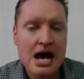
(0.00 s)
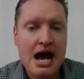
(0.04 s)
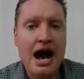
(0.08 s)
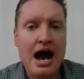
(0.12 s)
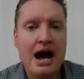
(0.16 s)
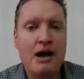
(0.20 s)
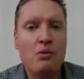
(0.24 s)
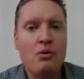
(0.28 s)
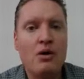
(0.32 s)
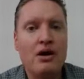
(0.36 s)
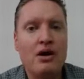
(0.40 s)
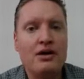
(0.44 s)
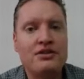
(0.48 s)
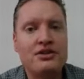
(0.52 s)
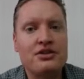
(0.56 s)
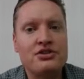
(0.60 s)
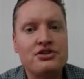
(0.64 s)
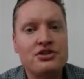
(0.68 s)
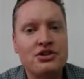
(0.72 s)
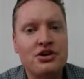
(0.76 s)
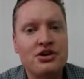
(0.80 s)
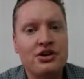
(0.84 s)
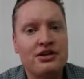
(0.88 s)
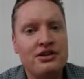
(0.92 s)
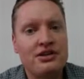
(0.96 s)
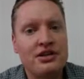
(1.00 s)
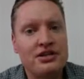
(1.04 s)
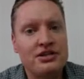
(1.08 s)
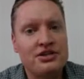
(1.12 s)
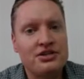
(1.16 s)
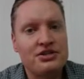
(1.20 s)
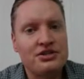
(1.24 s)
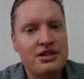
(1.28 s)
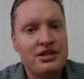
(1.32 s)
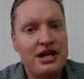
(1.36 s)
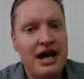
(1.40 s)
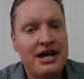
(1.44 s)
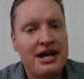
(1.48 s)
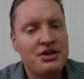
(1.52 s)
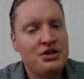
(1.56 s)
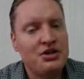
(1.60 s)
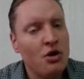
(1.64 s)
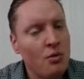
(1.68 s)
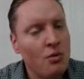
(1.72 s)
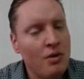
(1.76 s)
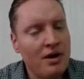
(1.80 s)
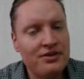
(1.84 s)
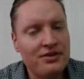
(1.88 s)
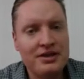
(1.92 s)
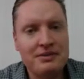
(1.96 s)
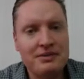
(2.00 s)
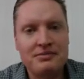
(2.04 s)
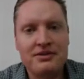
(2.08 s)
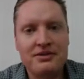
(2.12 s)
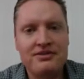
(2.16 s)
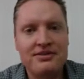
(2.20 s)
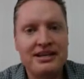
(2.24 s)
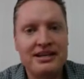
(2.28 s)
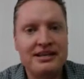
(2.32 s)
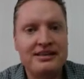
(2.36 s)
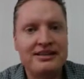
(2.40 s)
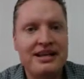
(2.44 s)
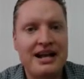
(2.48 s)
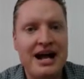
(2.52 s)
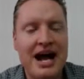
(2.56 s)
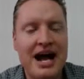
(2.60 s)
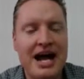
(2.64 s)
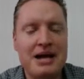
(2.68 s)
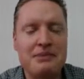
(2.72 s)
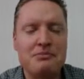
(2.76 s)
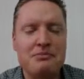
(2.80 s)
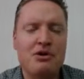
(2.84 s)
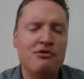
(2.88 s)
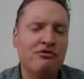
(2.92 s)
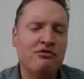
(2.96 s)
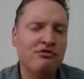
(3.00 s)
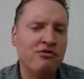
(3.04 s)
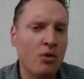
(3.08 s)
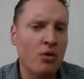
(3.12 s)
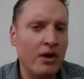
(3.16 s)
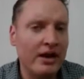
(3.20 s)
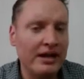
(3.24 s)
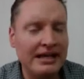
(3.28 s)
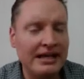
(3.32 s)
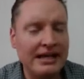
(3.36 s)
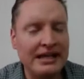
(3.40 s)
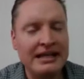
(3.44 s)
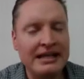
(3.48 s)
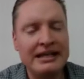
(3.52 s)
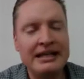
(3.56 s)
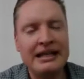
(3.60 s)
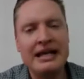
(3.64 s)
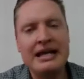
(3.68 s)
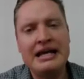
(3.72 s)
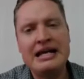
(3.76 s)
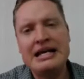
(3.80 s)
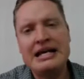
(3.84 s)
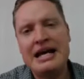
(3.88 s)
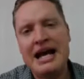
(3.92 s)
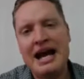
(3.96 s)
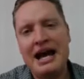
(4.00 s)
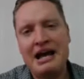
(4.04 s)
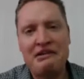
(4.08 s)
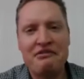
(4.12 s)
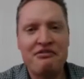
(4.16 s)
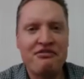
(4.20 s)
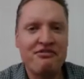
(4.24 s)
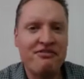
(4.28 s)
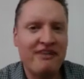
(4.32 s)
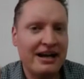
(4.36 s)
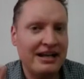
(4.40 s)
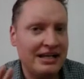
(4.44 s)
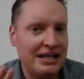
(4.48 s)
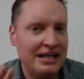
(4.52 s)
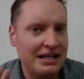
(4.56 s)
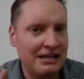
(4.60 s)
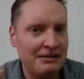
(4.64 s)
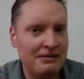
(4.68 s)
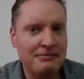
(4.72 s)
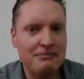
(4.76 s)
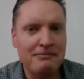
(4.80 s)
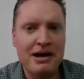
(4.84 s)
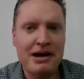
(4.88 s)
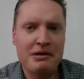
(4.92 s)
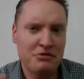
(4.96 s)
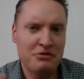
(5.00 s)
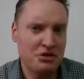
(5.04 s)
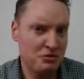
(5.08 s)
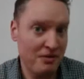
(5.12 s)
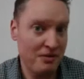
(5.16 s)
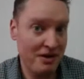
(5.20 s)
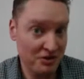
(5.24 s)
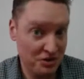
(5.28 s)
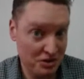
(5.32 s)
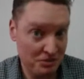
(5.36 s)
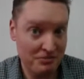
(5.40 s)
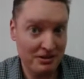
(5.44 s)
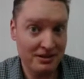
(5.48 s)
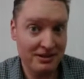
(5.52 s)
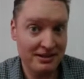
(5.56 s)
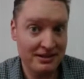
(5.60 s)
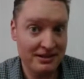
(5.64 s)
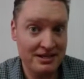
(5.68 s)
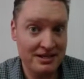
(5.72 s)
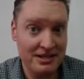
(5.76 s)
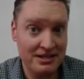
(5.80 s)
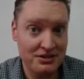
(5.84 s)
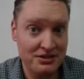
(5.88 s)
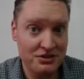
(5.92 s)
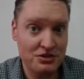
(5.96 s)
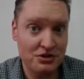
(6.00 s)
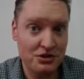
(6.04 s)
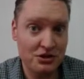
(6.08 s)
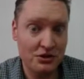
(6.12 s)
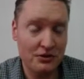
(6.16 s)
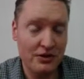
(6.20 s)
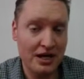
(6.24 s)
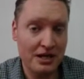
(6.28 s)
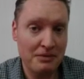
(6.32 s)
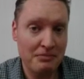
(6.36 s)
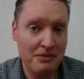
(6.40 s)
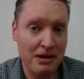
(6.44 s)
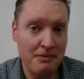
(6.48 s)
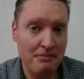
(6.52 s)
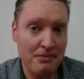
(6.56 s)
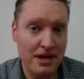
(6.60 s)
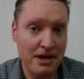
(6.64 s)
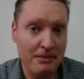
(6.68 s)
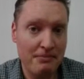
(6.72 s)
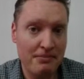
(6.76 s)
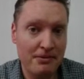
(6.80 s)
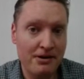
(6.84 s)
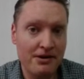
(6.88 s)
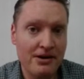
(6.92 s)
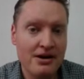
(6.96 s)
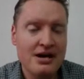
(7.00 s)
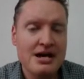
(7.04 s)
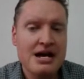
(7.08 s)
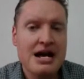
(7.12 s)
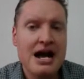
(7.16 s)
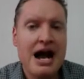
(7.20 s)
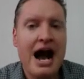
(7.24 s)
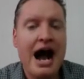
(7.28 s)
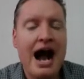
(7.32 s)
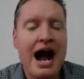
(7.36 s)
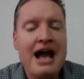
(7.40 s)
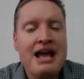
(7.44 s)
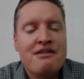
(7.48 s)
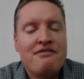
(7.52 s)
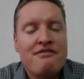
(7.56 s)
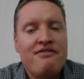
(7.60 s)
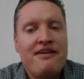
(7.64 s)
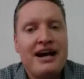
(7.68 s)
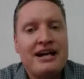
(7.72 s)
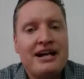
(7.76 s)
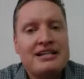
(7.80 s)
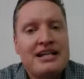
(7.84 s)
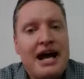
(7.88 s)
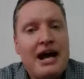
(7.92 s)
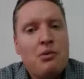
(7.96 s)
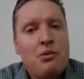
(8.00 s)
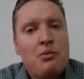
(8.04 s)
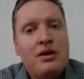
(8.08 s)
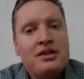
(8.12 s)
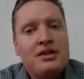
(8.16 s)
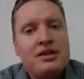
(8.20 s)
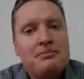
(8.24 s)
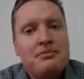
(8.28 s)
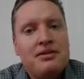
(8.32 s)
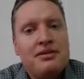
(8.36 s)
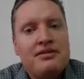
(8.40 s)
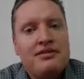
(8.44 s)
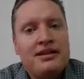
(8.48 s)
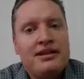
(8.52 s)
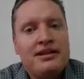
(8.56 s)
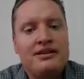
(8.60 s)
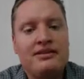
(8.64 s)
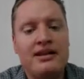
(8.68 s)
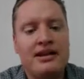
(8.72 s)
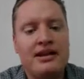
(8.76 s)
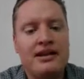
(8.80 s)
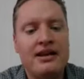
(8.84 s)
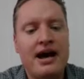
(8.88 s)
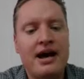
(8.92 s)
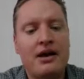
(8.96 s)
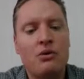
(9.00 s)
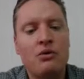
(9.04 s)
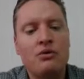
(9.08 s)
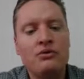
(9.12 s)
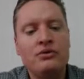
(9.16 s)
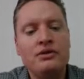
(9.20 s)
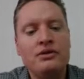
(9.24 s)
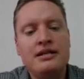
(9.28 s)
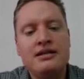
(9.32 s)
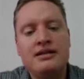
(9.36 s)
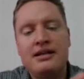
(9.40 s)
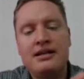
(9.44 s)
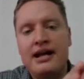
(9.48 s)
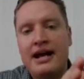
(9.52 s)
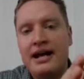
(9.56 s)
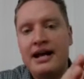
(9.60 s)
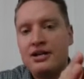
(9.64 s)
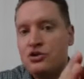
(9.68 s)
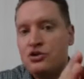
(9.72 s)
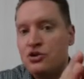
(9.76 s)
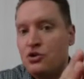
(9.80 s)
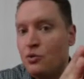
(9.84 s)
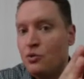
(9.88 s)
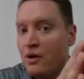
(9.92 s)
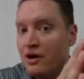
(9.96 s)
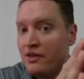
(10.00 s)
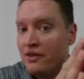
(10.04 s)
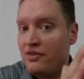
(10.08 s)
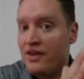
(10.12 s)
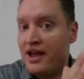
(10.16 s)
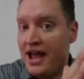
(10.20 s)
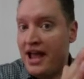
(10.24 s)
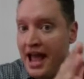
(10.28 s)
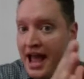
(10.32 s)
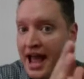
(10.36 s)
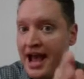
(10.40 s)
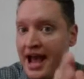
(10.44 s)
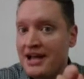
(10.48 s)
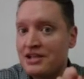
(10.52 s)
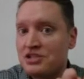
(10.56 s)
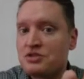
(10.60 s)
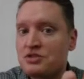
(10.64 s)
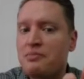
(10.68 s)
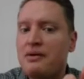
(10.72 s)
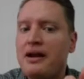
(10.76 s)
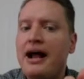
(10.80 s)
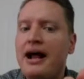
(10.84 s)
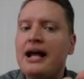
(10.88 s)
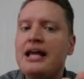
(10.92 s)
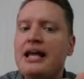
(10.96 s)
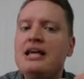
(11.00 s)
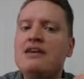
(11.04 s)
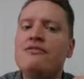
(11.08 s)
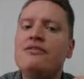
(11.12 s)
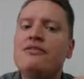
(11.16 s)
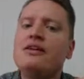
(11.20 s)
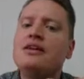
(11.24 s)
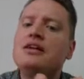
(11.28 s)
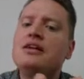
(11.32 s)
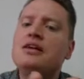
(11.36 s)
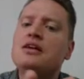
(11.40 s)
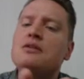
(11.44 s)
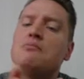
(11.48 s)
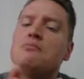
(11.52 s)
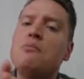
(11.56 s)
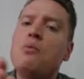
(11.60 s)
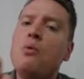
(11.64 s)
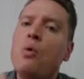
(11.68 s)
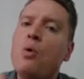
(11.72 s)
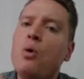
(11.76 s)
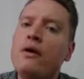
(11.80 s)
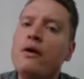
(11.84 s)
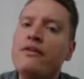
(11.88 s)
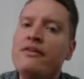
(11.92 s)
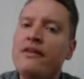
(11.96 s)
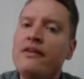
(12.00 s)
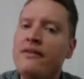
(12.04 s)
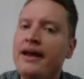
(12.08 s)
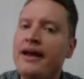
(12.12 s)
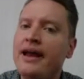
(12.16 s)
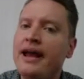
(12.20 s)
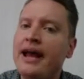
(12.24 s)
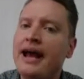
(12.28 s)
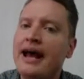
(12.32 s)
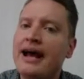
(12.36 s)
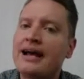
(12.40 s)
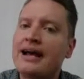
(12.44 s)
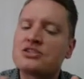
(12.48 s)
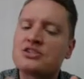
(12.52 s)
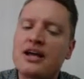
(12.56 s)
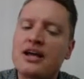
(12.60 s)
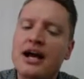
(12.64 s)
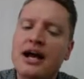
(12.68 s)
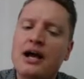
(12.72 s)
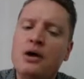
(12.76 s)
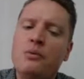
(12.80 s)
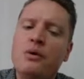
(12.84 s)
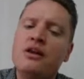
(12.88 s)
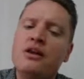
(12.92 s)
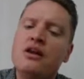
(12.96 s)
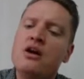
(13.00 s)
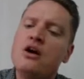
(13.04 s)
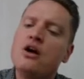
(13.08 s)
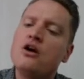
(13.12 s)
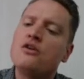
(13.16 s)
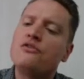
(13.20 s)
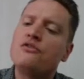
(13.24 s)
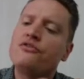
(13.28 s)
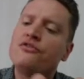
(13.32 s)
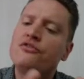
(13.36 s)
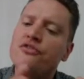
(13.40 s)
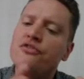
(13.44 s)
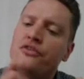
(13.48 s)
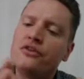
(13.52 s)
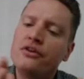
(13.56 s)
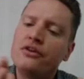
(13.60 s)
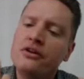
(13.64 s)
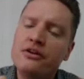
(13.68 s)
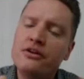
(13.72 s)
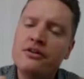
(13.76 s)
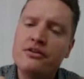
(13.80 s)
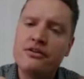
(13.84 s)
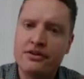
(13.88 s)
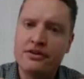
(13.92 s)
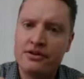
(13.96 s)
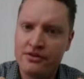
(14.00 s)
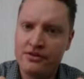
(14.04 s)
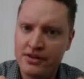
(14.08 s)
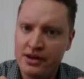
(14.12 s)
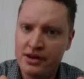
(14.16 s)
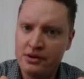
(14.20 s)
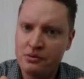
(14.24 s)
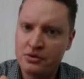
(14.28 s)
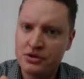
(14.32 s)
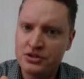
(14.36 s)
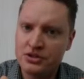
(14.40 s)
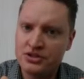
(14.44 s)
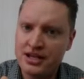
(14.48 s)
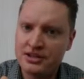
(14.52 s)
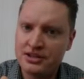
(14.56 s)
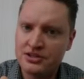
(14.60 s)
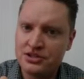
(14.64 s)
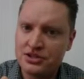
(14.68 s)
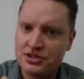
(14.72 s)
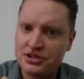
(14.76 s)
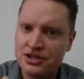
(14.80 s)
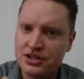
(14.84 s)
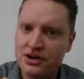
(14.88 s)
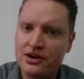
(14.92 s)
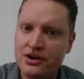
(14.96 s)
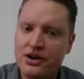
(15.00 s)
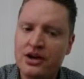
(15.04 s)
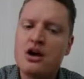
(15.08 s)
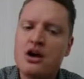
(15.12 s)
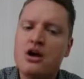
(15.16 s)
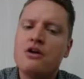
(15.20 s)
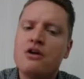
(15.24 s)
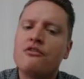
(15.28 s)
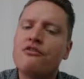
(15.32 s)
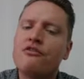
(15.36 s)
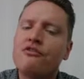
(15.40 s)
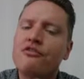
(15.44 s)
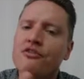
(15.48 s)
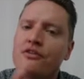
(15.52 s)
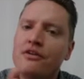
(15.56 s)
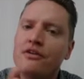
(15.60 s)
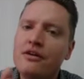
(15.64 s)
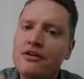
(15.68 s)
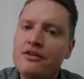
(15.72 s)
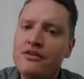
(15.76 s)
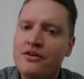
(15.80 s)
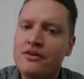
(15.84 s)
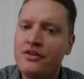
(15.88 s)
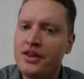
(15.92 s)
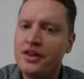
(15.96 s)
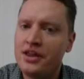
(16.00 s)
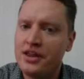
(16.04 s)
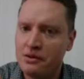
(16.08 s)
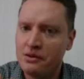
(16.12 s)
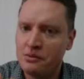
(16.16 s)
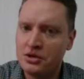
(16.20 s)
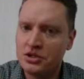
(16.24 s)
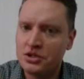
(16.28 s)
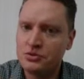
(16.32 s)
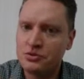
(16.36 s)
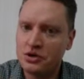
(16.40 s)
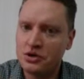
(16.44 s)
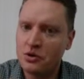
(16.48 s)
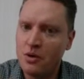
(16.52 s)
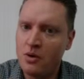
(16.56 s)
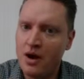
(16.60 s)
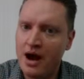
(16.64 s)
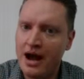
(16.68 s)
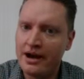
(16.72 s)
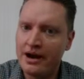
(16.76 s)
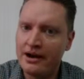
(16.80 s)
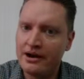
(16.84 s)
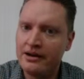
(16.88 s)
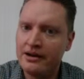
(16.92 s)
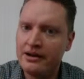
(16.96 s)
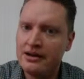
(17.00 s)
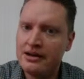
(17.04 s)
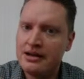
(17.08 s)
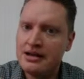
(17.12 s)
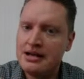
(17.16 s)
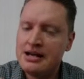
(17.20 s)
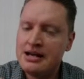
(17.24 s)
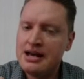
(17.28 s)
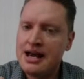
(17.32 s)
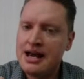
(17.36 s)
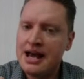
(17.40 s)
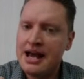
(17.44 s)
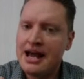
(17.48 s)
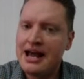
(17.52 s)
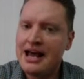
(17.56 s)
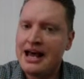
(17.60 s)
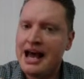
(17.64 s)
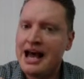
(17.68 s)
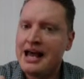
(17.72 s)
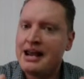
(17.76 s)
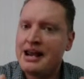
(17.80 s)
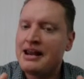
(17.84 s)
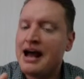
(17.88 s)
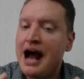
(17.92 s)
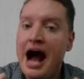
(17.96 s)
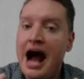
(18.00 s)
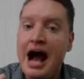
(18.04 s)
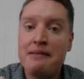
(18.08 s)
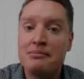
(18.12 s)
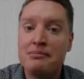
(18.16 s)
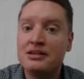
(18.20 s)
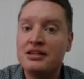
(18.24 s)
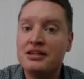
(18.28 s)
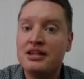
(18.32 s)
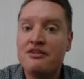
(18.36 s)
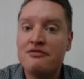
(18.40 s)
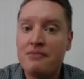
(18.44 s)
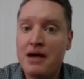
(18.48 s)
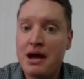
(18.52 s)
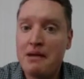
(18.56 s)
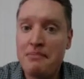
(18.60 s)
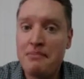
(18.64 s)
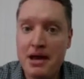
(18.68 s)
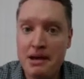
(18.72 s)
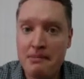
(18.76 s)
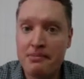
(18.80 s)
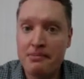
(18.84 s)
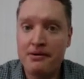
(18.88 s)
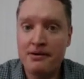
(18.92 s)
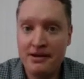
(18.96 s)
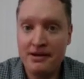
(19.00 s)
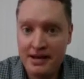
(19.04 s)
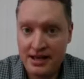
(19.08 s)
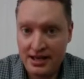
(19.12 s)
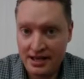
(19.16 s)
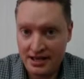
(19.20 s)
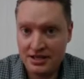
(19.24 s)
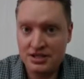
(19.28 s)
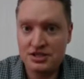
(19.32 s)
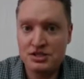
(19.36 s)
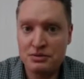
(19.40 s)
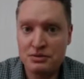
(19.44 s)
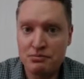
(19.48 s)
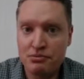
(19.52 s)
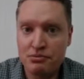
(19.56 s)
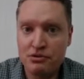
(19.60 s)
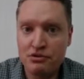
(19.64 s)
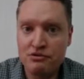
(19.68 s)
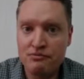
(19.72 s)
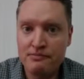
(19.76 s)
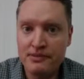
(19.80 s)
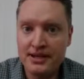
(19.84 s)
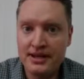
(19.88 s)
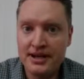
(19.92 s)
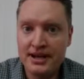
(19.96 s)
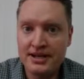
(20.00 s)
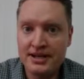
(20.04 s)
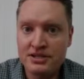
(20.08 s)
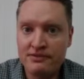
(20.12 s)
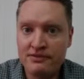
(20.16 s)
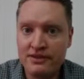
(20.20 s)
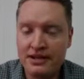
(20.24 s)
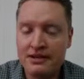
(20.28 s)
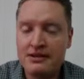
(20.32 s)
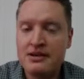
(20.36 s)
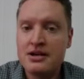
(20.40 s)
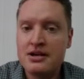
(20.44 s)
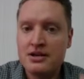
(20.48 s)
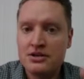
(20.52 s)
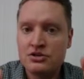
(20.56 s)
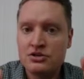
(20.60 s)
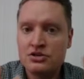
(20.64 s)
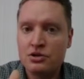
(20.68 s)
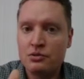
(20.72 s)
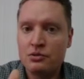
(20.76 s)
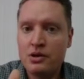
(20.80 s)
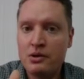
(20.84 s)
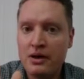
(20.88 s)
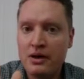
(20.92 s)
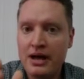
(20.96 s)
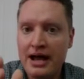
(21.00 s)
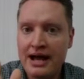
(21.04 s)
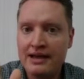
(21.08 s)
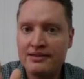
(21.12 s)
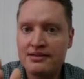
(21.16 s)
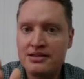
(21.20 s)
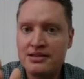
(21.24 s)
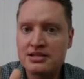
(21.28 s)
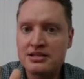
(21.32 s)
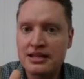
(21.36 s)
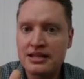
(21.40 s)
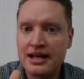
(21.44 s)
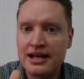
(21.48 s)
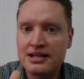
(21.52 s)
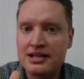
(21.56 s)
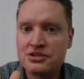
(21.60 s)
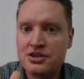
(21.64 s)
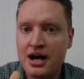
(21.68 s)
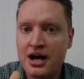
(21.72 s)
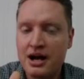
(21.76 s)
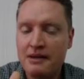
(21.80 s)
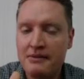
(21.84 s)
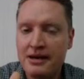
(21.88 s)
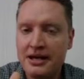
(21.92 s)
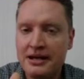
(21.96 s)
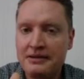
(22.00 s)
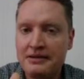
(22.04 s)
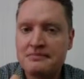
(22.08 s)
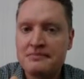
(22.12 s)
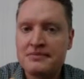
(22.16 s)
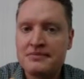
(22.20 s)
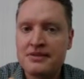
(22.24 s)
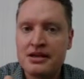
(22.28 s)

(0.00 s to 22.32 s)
I don't want them to think that I am avoiding and fighting my responsibilities to correct my paper. In fact, I want them to think that not only did I do what they asked, but I even did more than they asked. I went further than was necessary, further than that was required. And I believe my paper is improved because of it. So we will add this last comment.